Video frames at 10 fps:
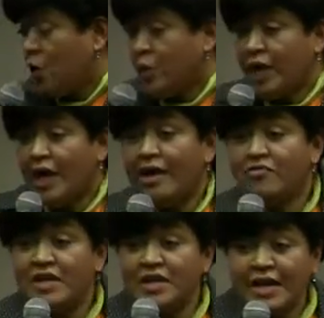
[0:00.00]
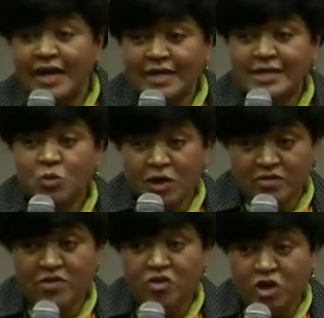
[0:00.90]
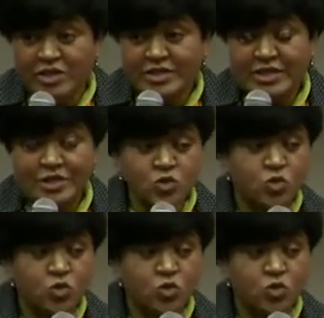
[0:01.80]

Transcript: We have a lady, one of the volunteers,